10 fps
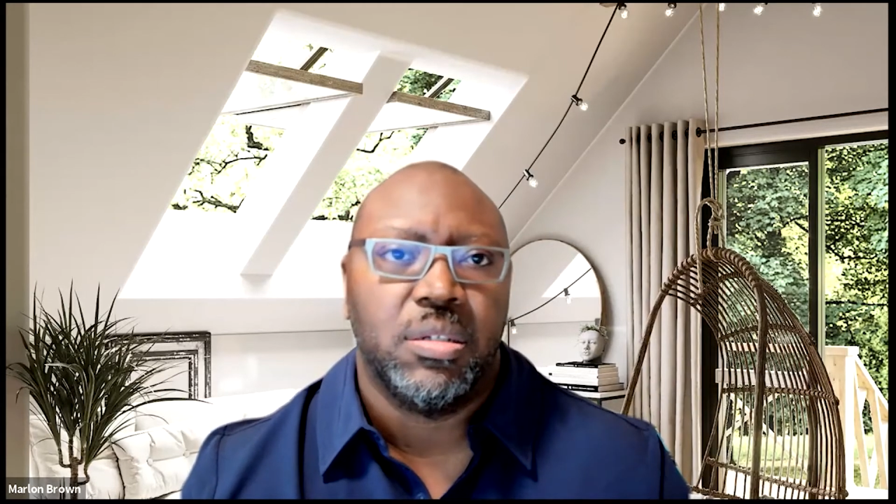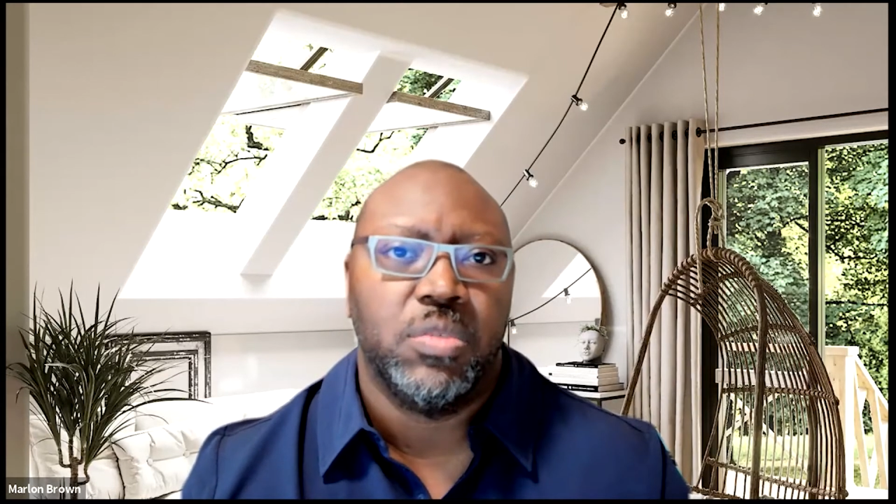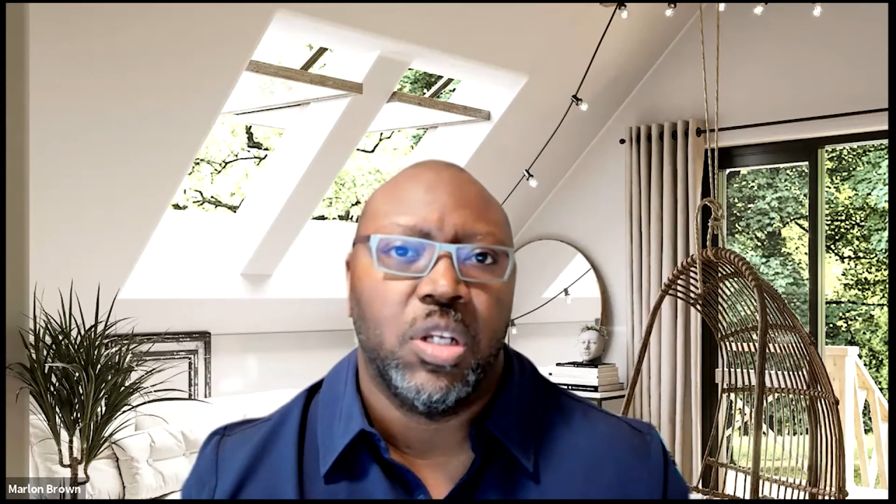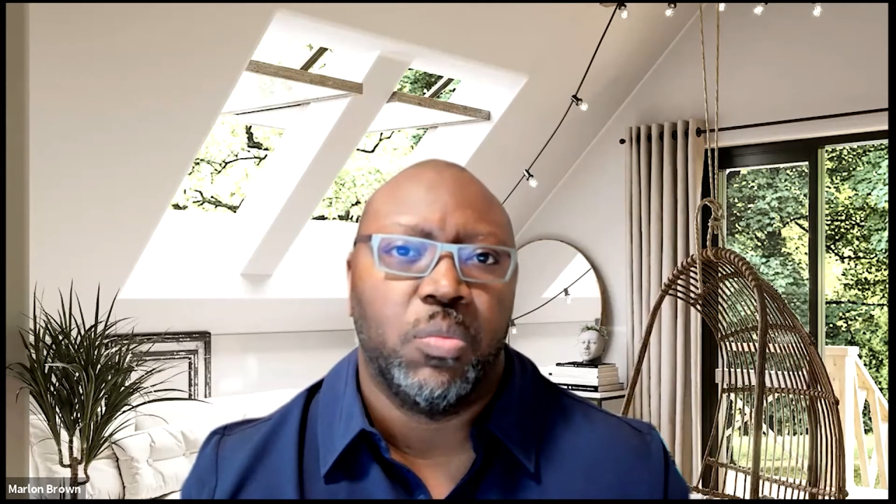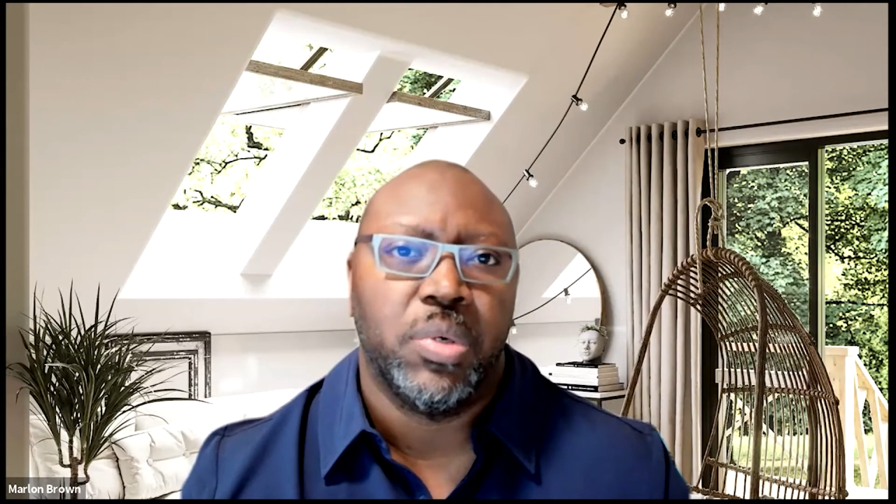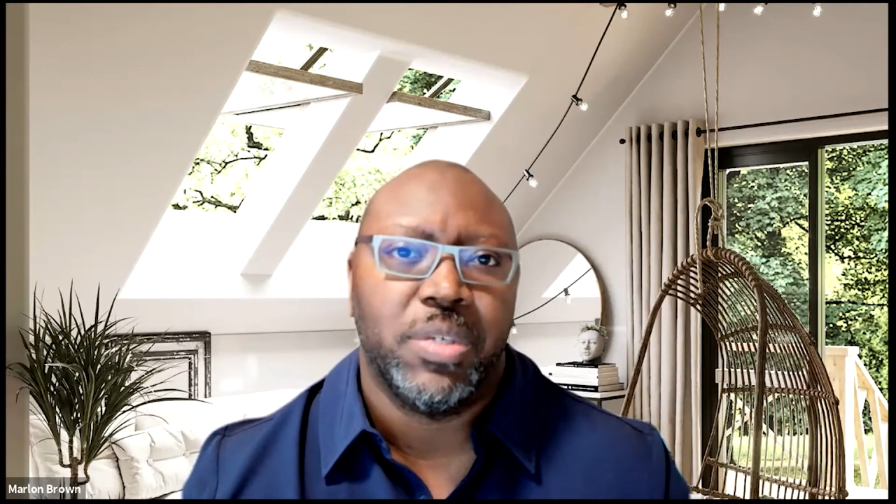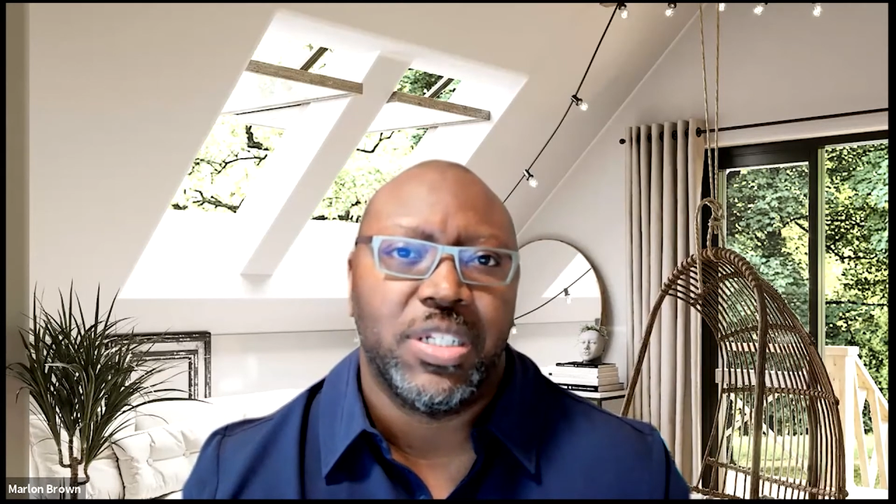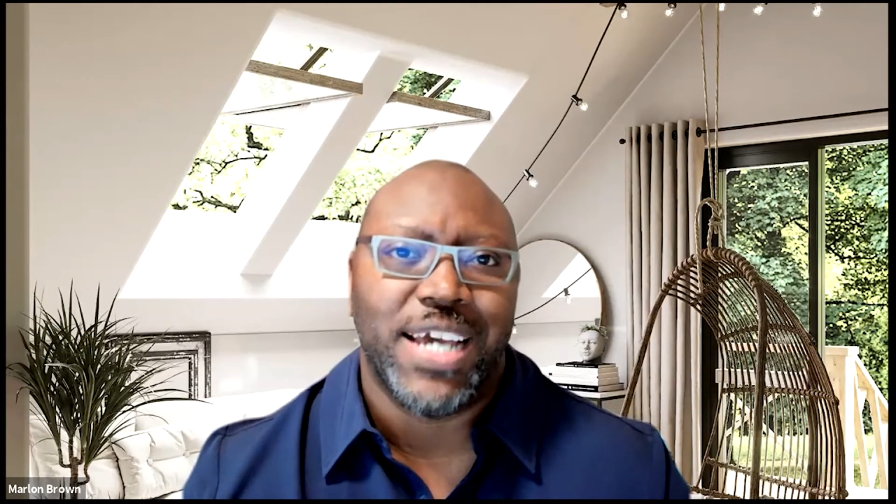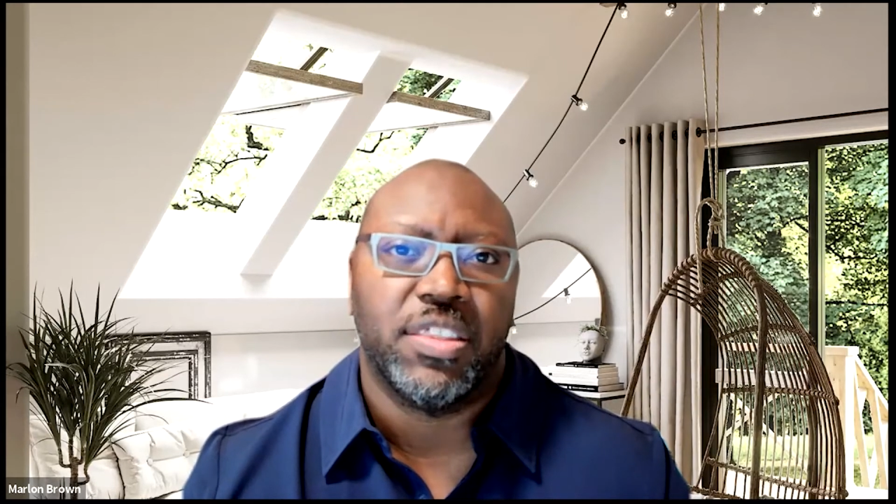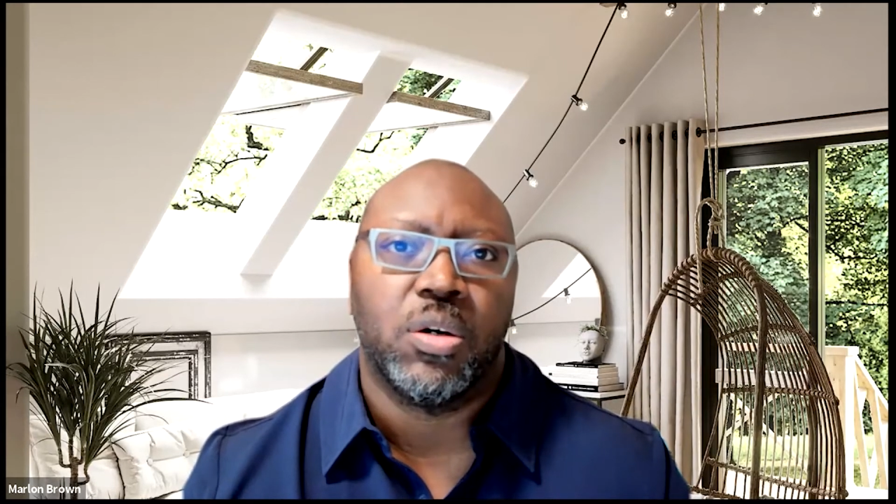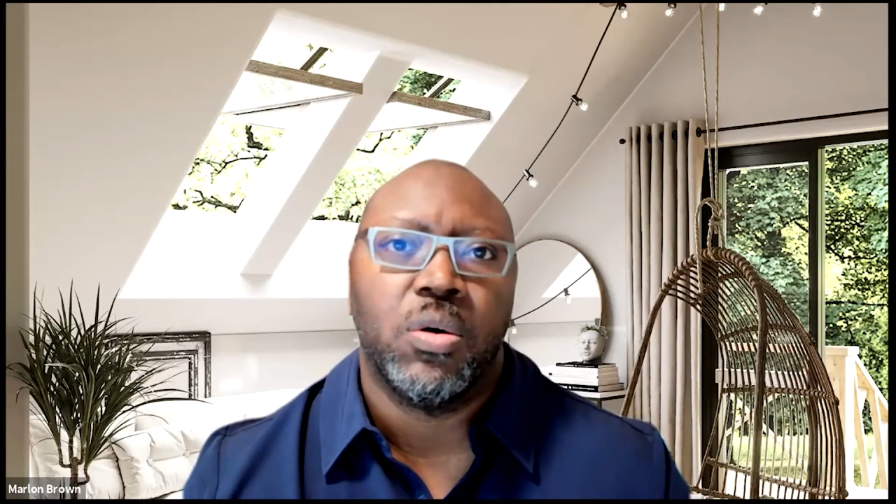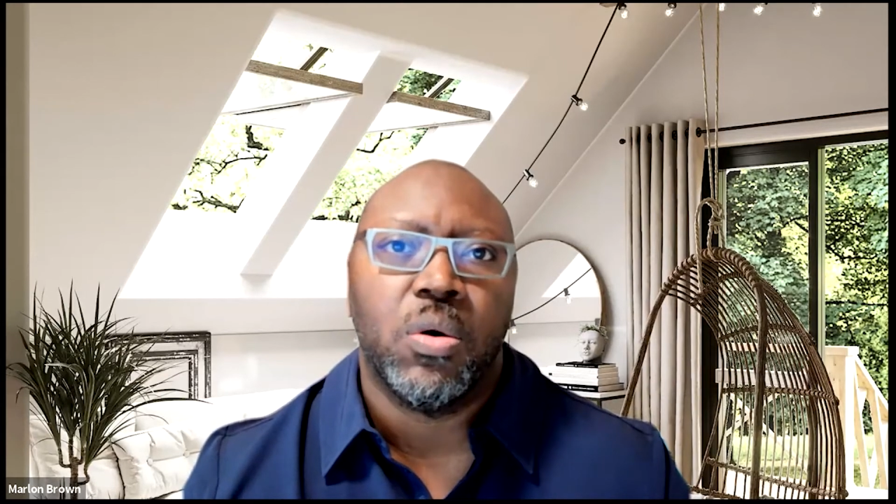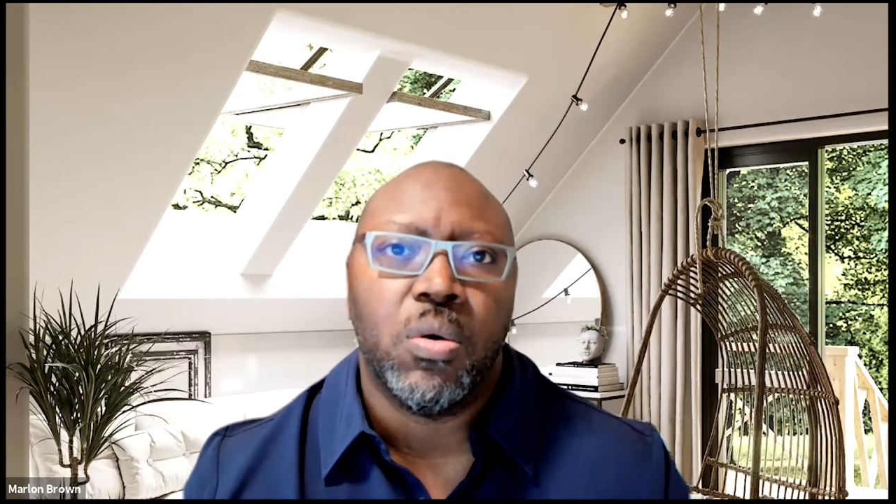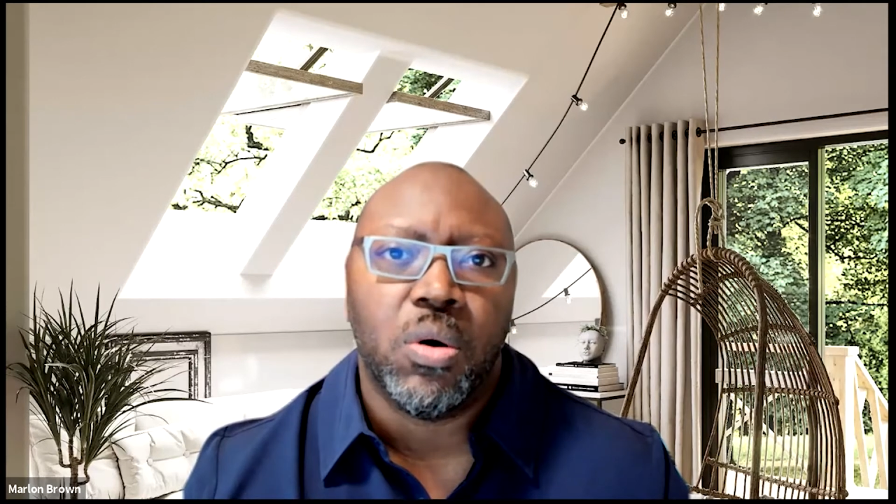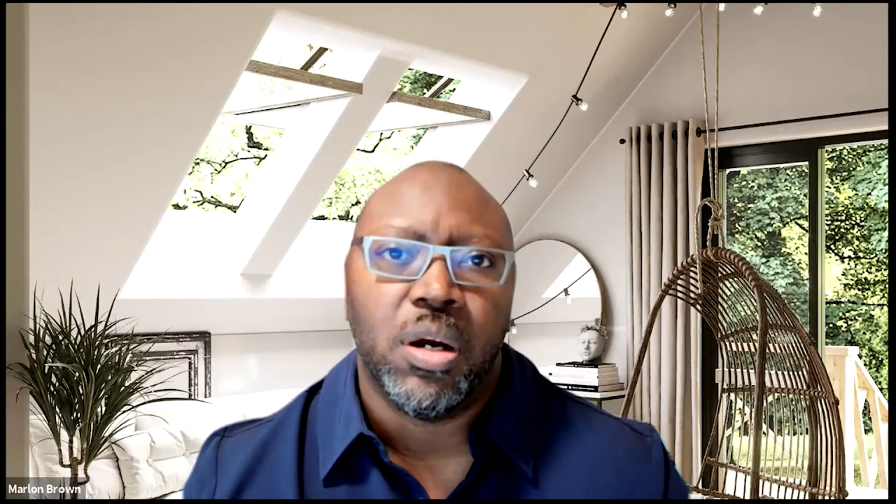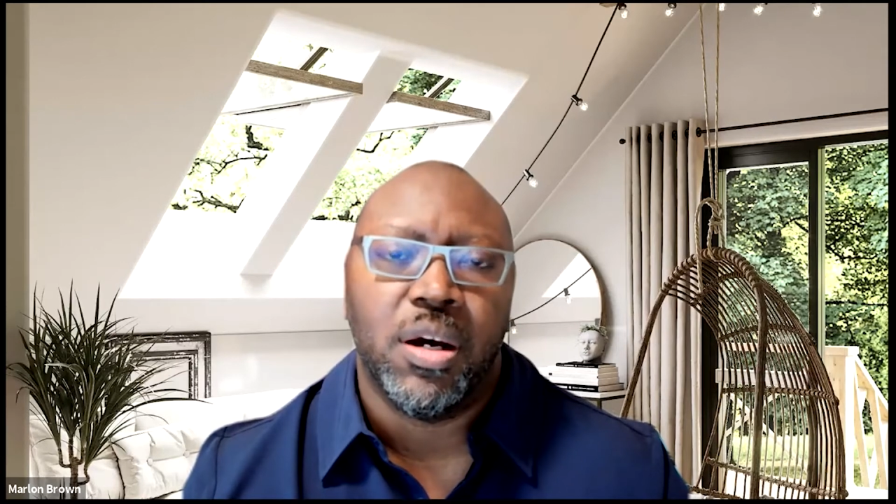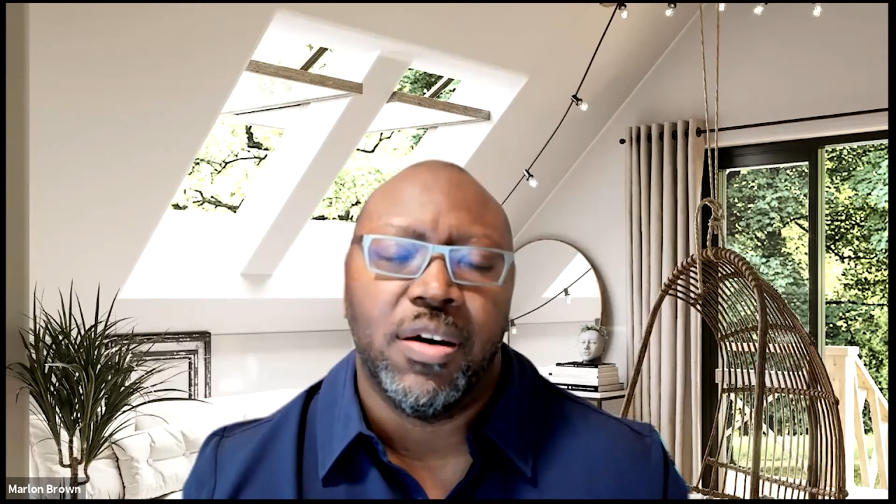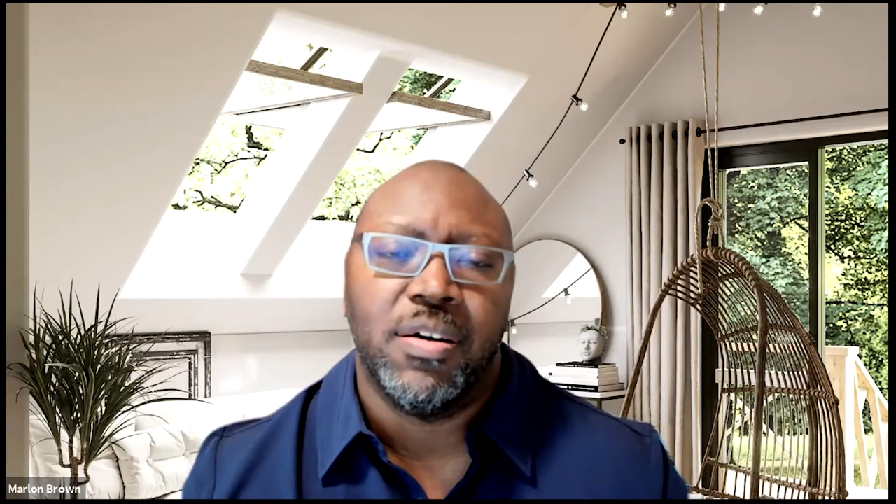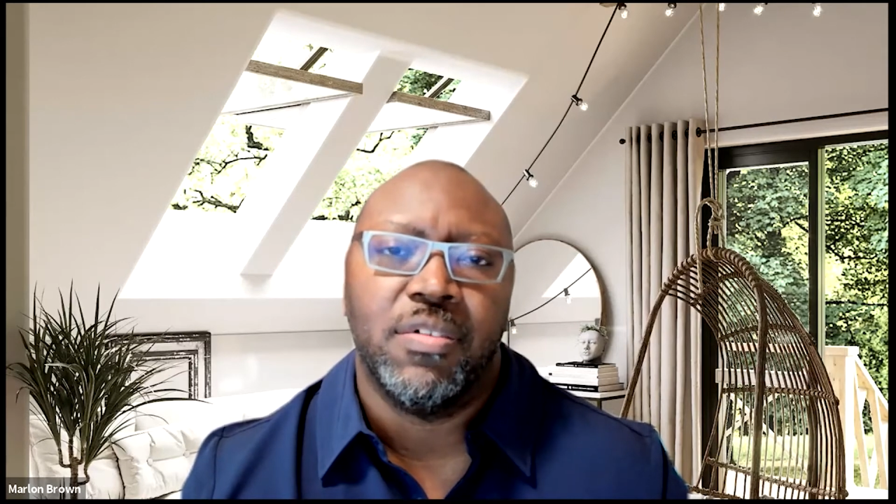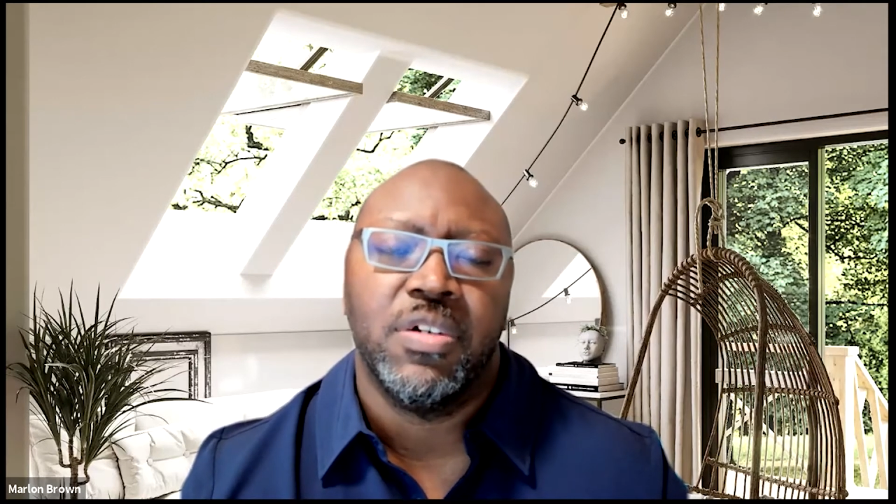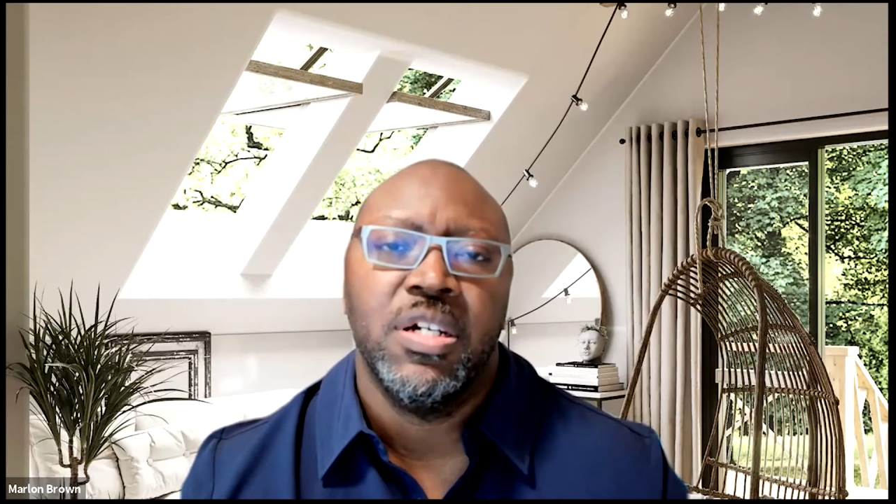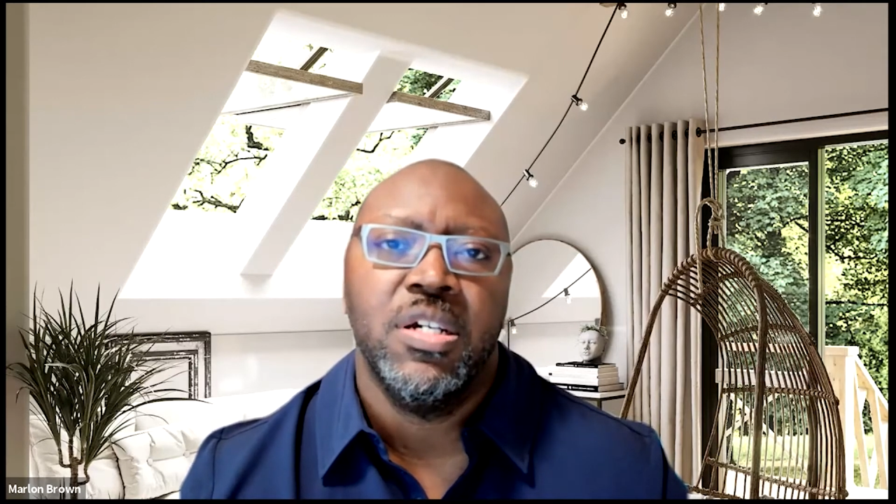pretty much at the core of